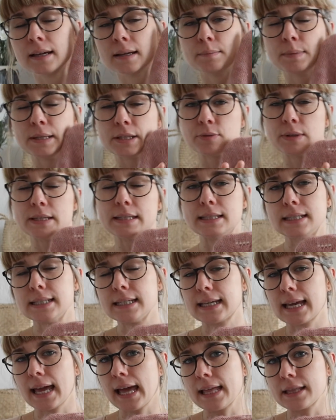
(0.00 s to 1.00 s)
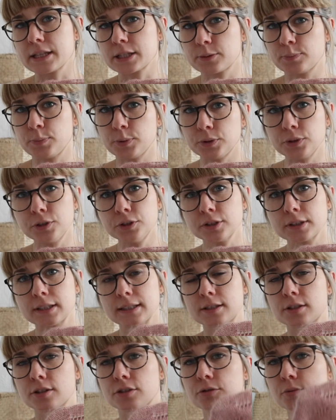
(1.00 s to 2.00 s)
between DK and Sport.
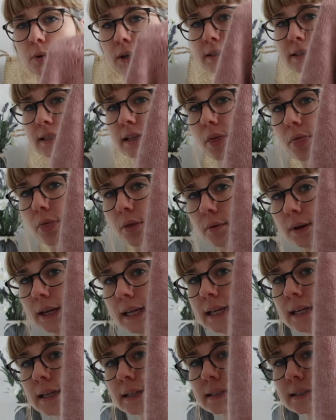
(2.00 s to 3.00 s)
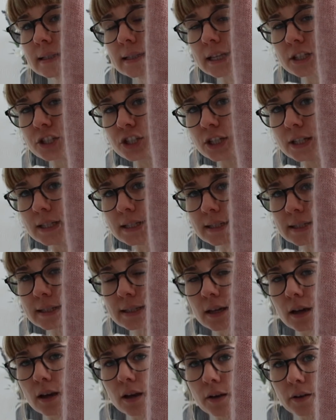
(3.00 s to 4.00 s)
It's a 23 stitches
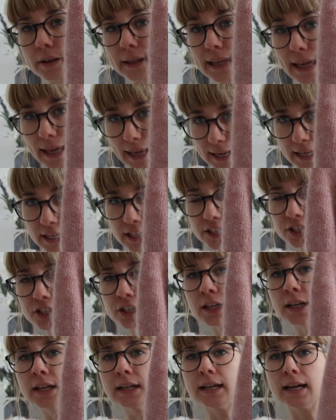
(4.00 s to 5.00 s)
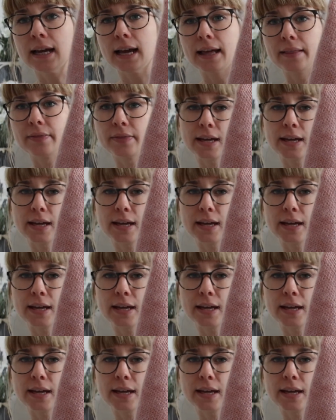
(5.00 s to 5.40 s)
gauge. And